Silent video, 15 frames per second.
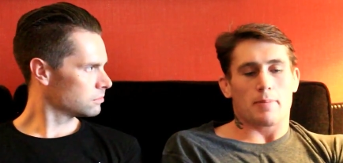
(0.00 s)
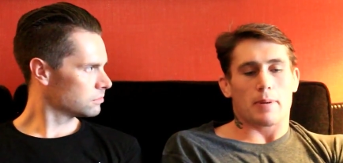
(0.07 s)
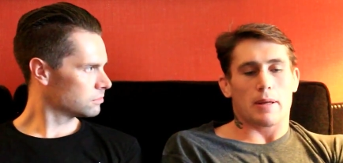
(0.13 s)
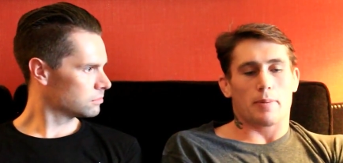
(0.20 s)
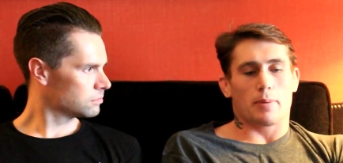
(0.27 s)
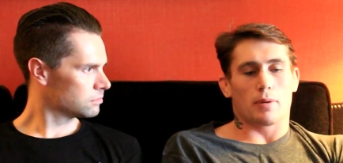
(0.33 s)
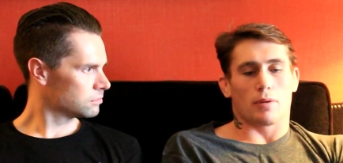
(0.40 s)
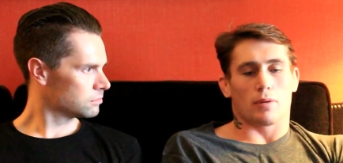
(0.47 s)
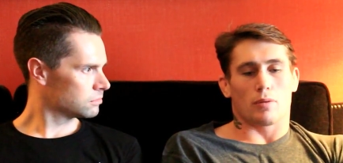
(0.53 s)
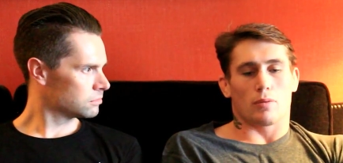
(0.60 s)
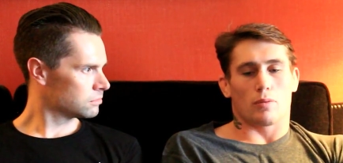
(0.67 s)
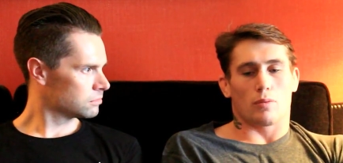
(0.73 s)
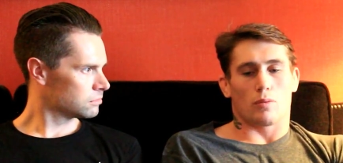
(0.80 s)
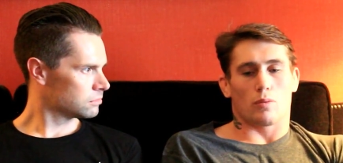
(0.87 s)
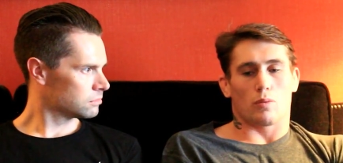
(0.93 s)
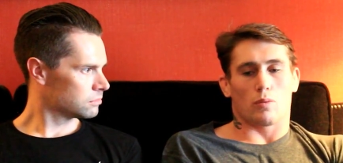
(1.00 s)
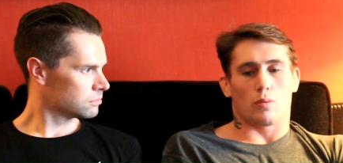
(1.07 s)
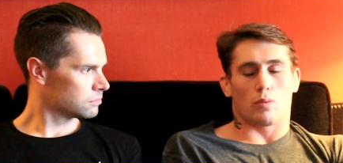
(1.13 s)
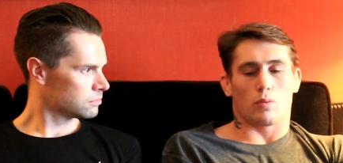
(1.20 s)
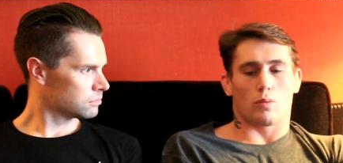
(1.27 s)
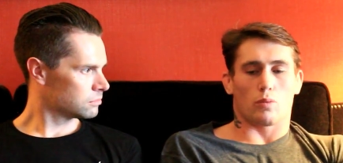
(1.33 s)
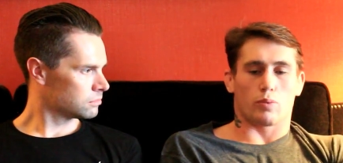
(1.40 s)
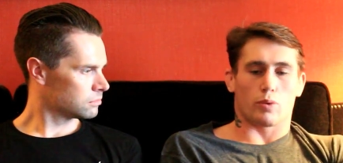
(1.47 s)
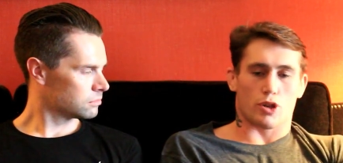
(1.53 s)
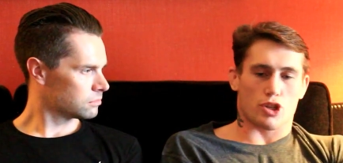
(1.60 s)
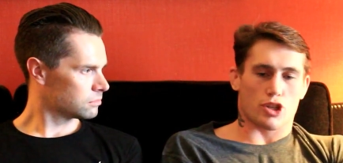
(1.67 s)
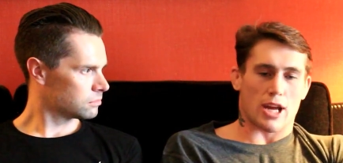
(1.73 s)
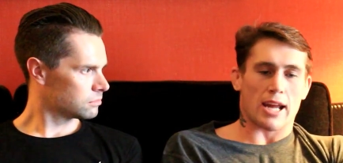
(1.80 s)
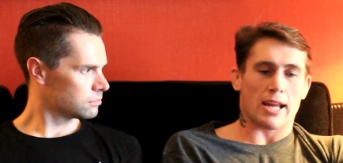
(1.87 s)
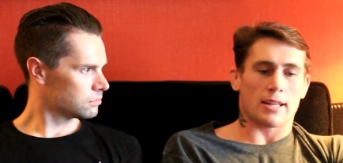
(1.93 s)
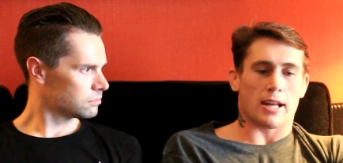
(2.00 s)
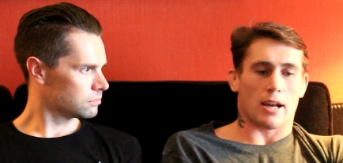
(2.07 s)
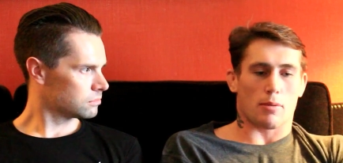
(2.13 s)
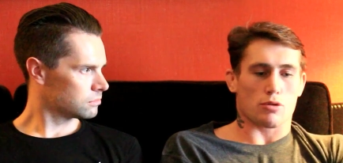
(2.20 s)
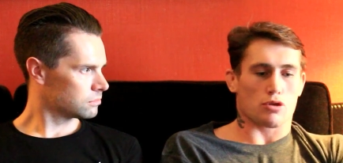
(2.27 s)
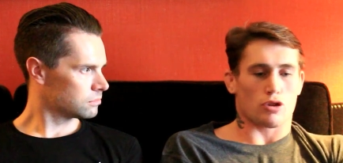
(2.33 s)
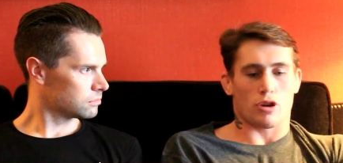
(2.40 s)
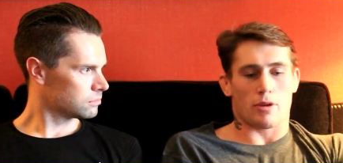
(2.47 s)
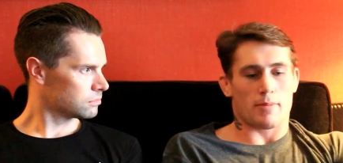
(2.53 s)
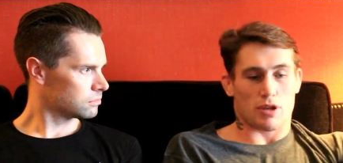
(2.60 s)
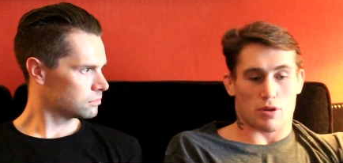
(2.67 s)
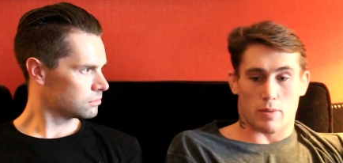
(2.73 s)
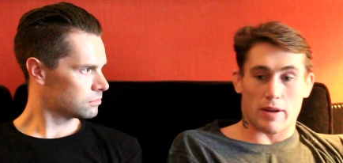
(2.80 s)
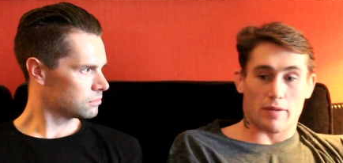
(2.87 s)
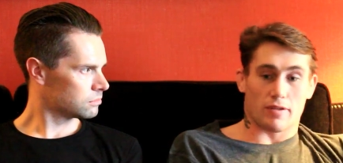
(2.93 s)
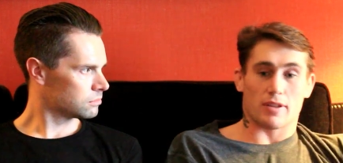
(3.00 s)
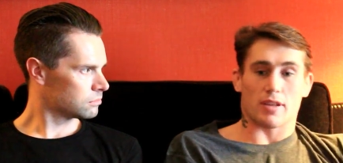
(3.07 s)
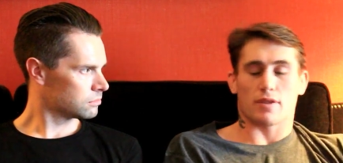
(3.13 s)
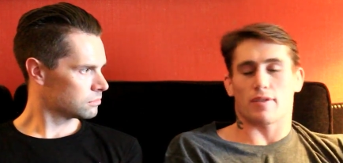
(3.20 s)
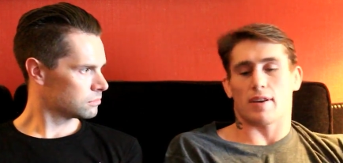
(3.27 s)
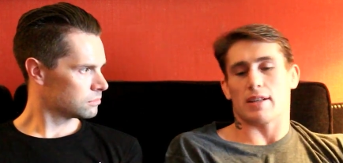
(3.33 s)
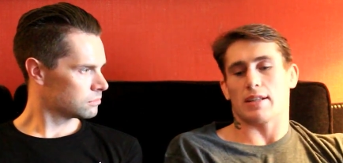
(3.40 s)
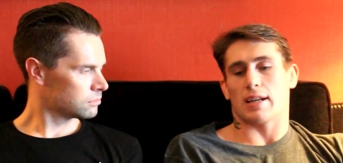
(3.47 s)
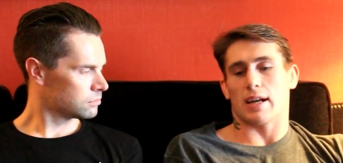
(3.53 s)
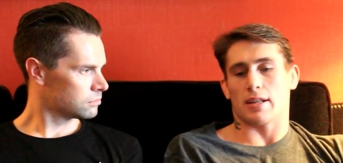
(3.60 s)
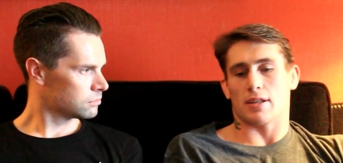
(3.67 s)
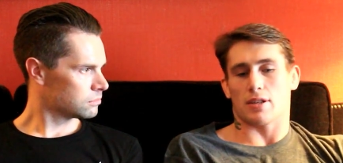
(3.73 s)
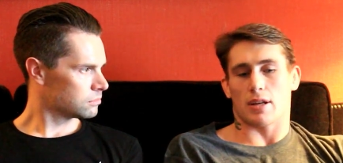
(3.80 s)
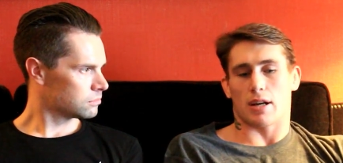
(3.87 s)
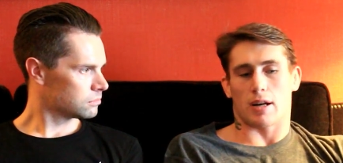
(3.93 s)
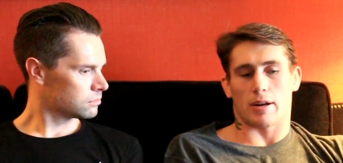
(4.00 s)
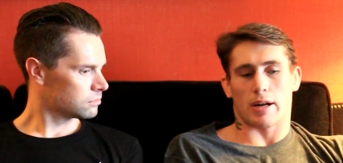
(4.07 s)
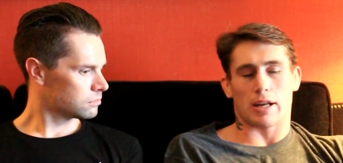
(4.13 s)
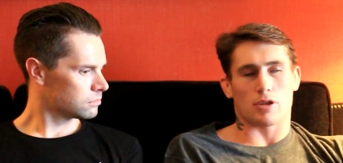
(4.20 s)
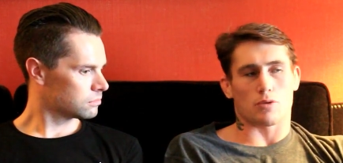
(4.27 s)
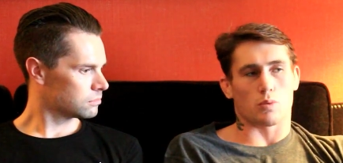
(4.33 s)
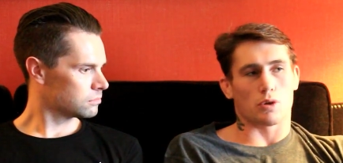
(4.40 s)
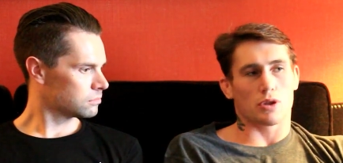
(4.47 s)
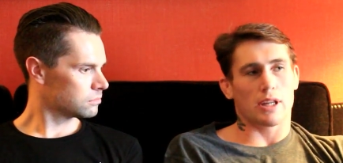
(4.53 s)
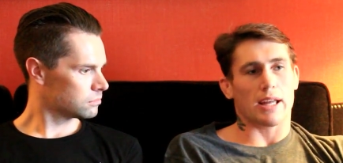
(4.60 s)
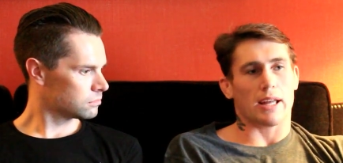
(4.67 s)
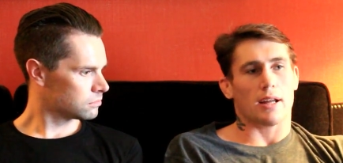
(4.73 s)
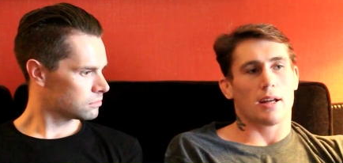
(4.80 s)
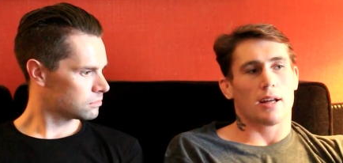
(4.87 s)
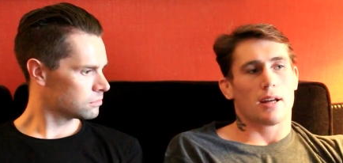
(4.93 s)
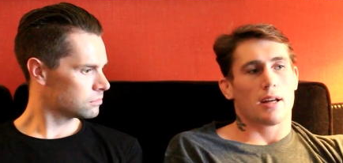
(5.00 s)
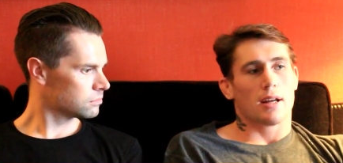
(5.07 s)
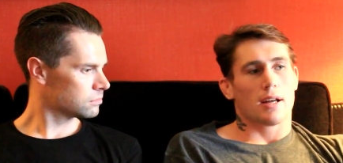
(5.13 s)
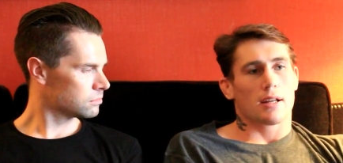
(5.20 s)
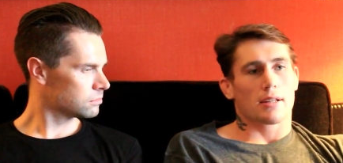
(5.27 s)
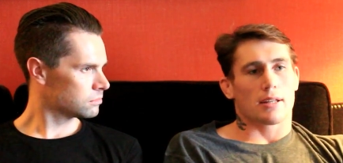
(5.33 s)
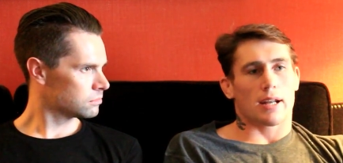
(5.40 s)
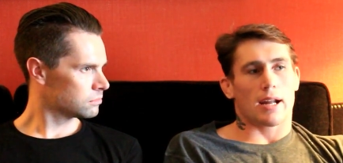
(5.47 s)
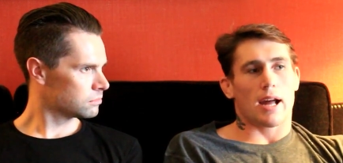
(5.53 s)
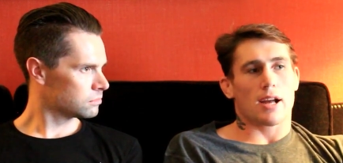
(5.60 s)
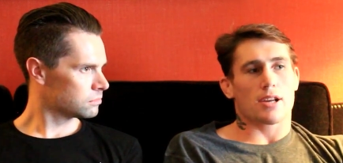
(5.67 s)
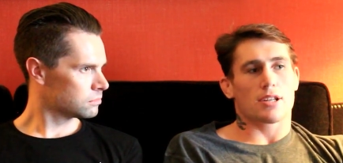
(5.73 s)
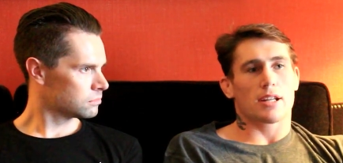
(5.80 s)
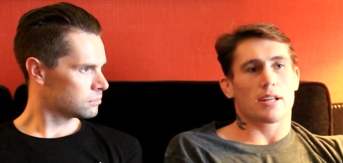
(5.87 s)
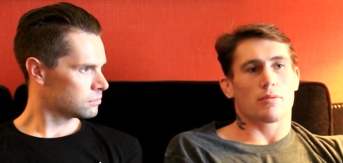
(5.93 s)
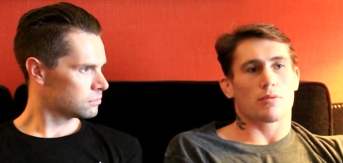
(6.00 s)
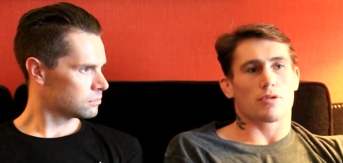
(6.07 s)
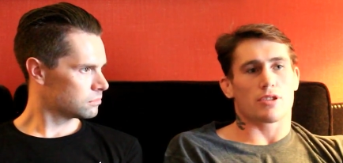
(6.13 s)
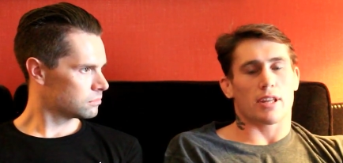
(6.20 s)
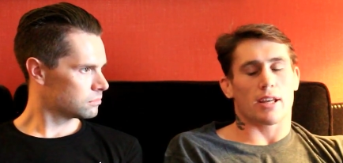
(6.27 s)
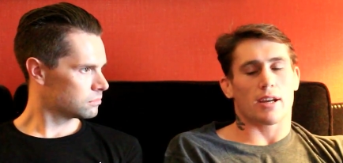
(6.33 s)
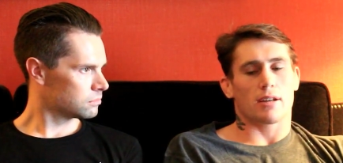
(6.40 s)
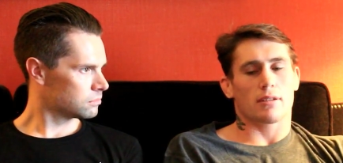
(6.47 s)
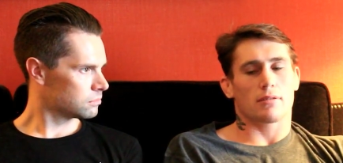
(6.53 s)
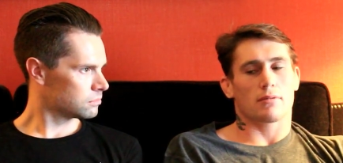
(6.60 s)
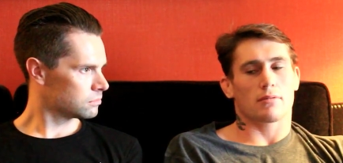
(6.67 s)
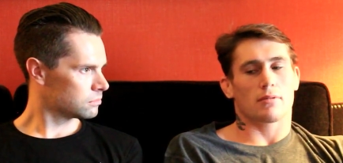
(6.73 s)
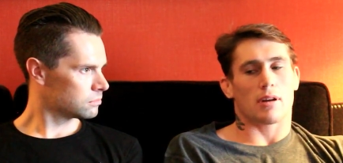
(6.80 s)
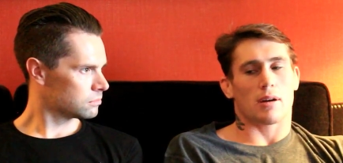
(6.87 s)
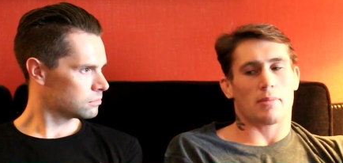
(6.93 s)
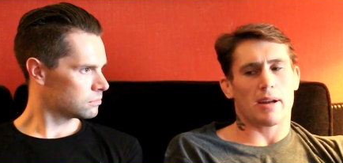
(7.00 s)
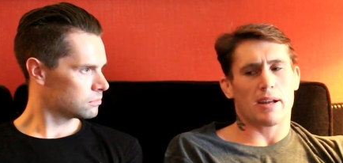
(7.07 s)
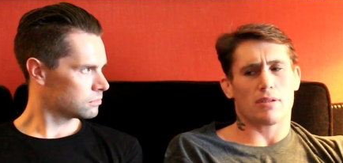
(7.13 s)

Speaker 1: people were saying that I was gonna miss weight for this fight against uh, against Woodley, that I actually was thinking, am I